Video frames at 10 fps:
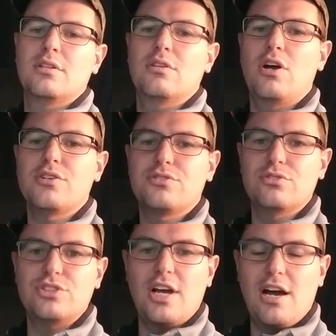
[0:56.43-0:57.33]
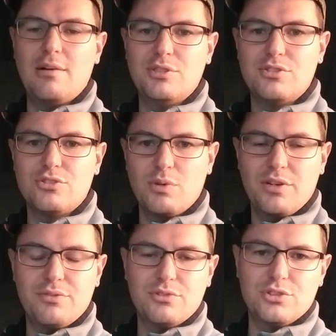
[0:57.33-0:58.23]
lost their job at
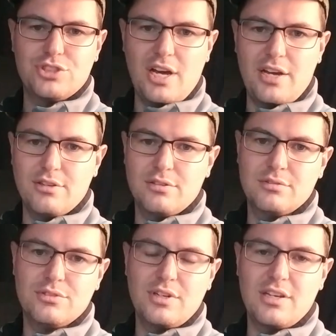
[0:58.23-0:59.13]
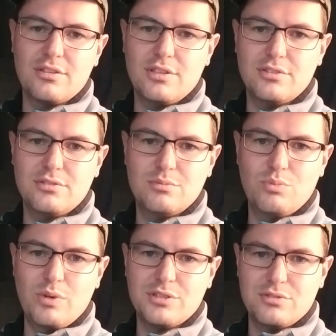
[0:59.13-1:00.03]
Swift or Schneider, so now they're at
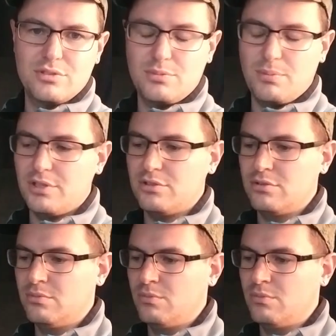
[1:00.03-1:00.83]
Western Express.